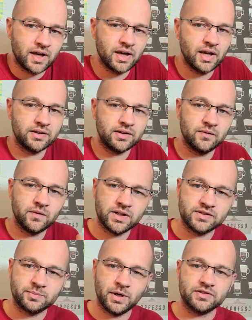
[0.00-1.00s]
I had
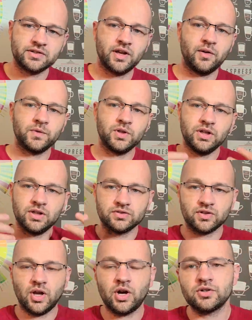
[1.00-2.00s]
convinced myself you need
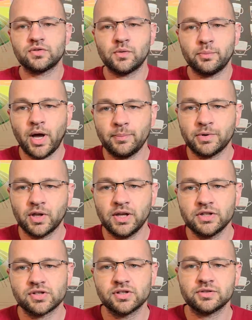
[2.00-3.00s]
as large of a
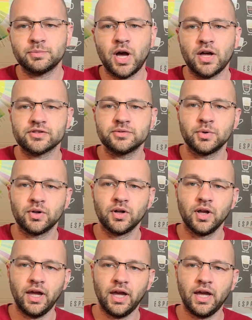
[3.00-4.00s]
population as
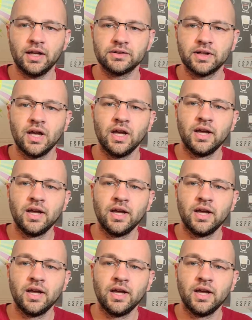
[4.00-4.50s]
possible and